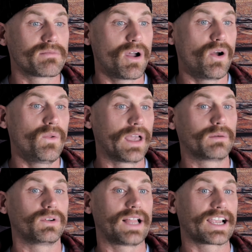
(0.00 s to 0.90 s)
mode
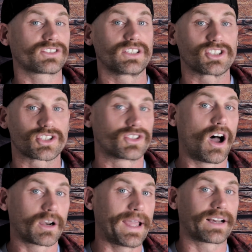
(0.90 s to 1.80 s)
that will actually just
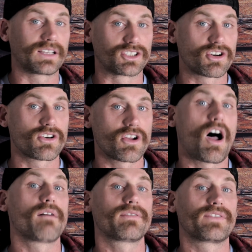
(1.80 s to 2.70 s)
automatically turn
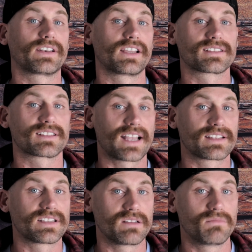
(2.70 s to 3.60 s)
off if it doesn't
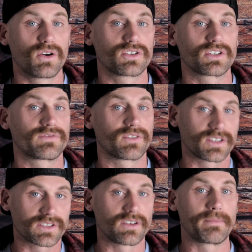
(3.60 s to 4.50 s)
sense any motion for
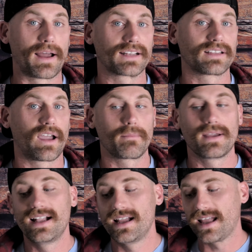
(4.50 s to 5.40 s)
a certain amount of
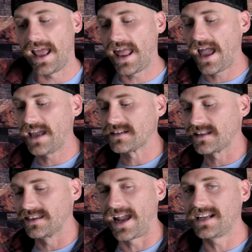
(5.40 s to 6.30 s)
time. It has
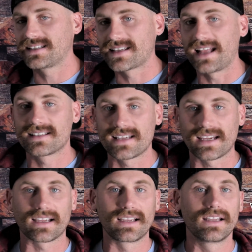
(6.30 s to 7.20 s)
light
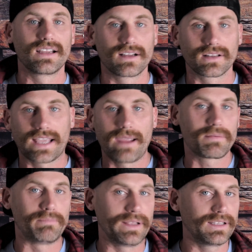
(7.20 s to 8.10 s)
sensing
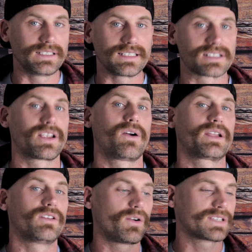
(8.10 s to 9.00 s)
capabilities, so
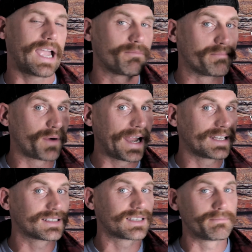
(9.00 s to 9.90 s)
it knows how
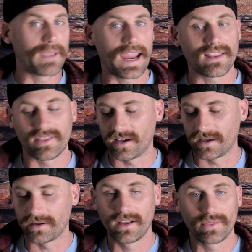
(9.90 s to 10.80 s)
bright to make
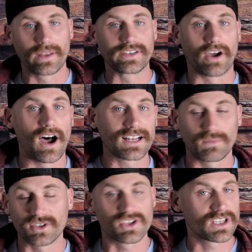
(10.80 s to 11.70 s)
the dot,
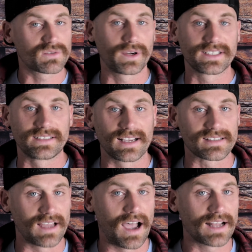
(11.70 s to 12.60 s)
which this one
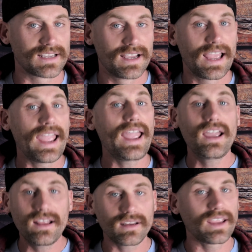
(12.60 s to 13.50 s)
does not.
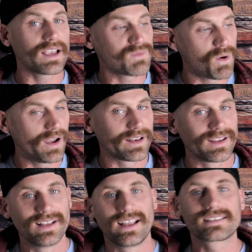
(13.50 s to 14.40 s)
And guess what?
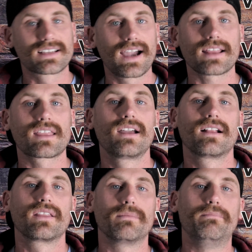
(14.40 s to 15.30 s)
It's got
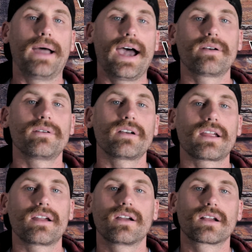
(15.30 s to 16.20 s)
the
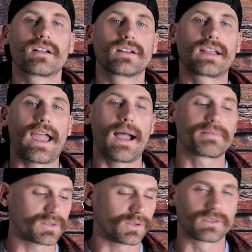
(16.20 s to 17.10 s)
battery
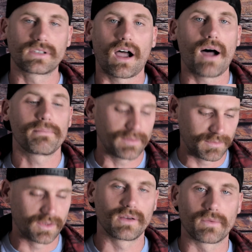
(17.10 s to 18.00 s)
capsule top
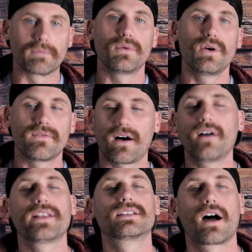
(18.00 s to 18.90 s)
to remove
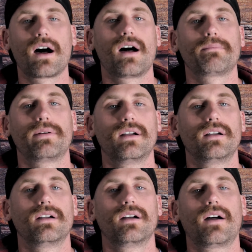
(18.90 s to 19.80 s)
on the top
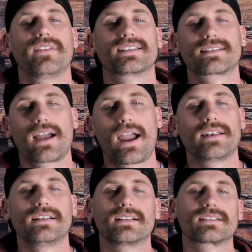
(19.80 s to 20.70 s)
of the
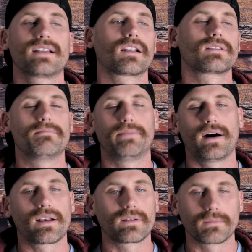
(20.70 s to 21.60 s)
sight, and it's not on the
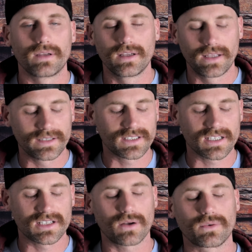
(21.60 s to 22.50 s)
bottom. It's
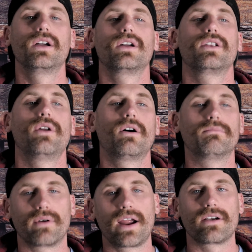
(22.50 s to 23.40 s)
just so
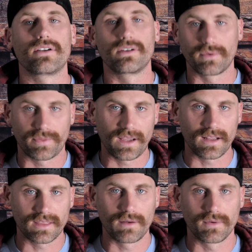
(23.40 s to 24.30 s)
no-brainer. You would
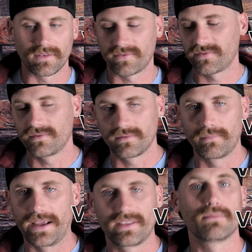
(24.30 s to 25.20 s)
think they would have
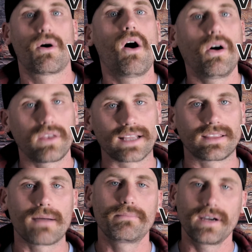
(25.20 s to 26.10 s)
made them all like
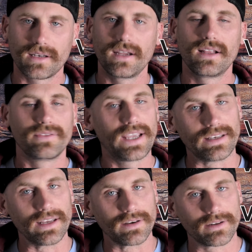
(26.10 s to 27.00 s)
that, but they
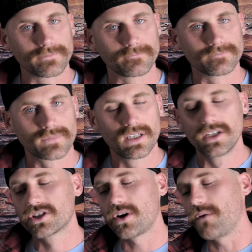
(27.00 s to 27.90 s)
didn't.
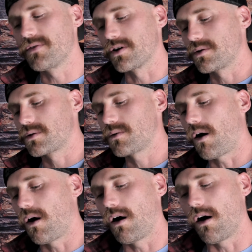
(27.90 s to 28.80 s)
So if
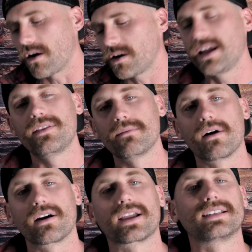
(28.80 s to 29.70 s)
you are in the
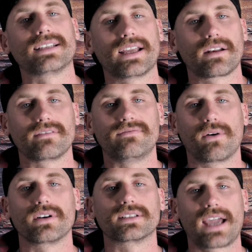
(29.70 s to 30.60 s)
market to get a
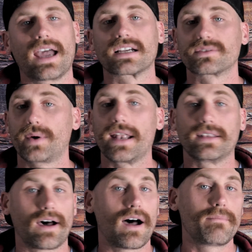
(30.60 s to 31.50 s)
Vortex red
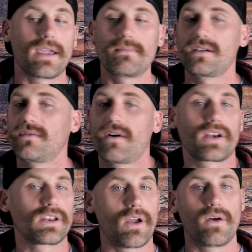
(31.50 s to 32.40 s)
dot, maybe you
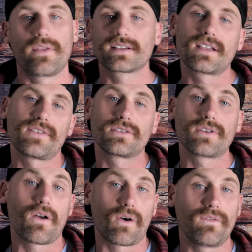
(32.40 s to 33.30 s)
already know this. If you
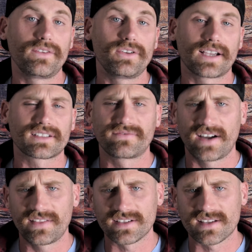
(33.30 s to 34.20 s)
don't, hopefully you guys can
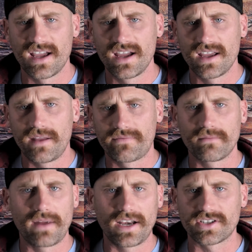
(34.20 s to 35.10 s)
find this
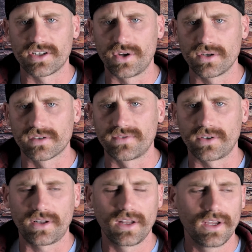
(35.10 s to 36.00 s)
information
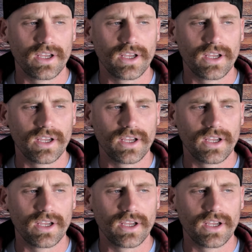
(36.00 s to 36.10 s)
useful.